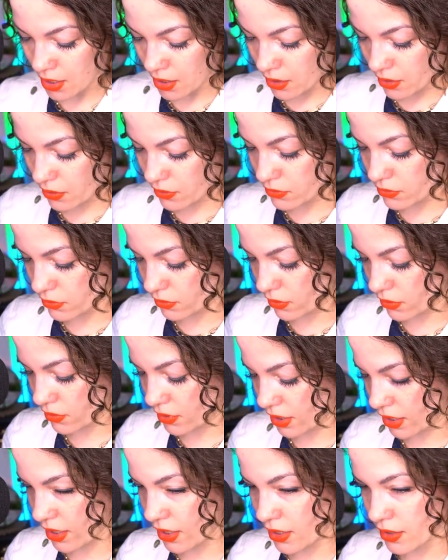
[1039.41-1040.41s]
Ooh,
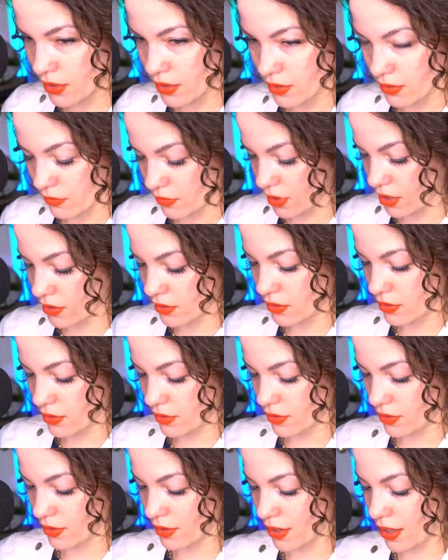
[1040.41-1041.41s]
okay. Well,
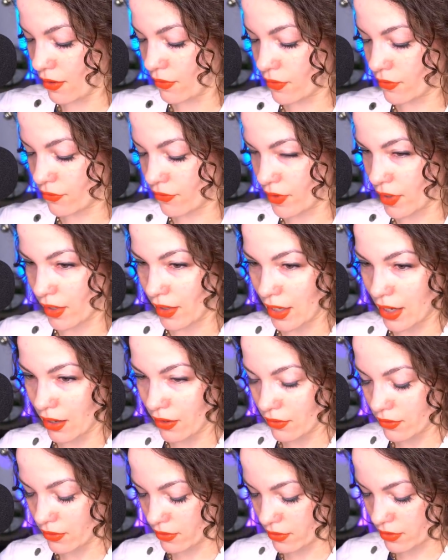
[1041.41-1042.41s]
that one fell
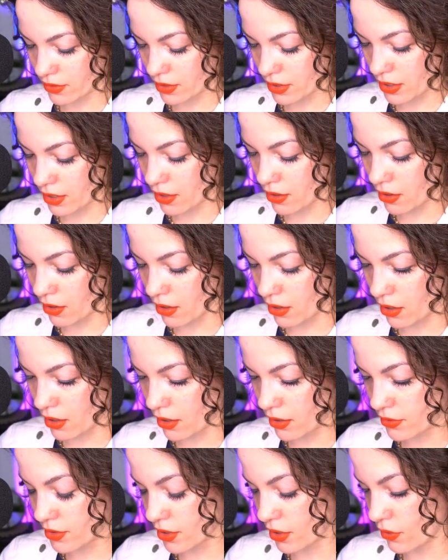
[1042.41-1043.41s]
out.
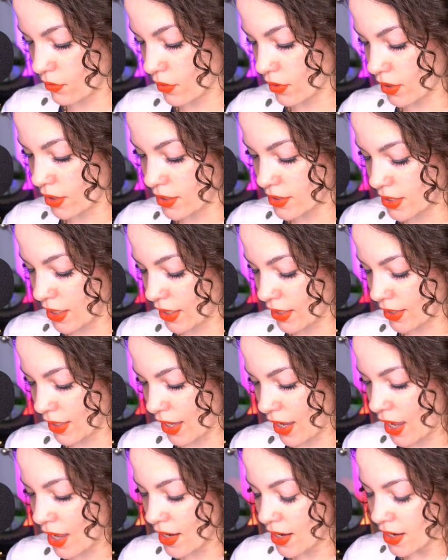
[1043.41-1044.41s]
So we're going to take
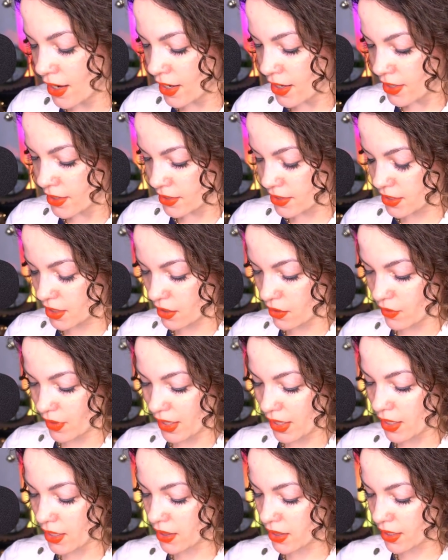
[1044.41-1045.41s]
that. So
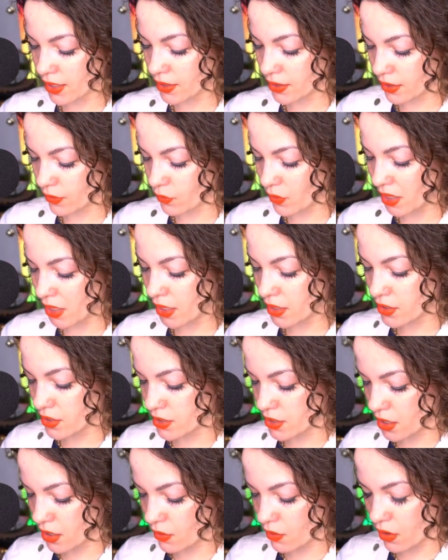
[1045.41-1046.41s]
anything that we need to
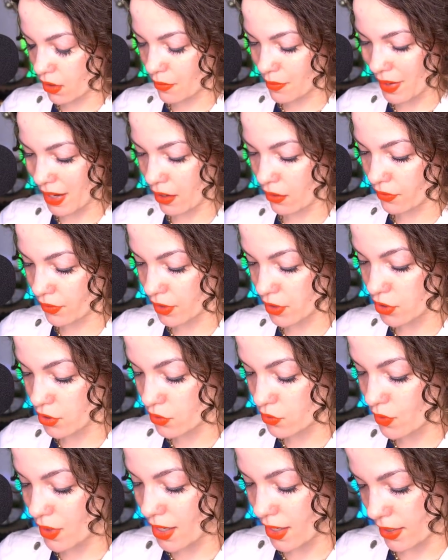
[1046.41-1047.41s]
know about the
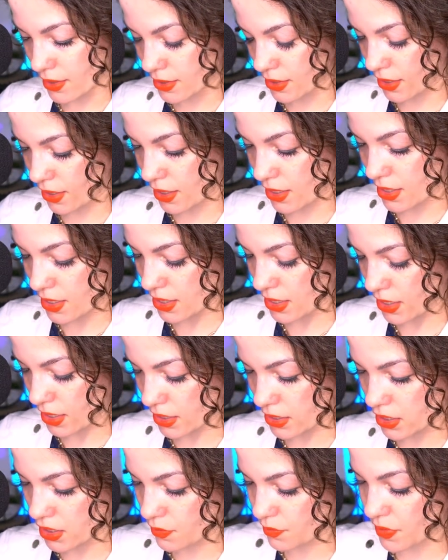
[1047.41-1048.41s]
U.S. in
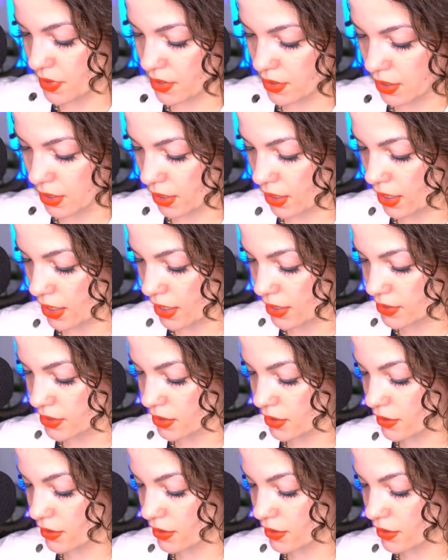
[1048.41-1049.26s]
this, spirit guides?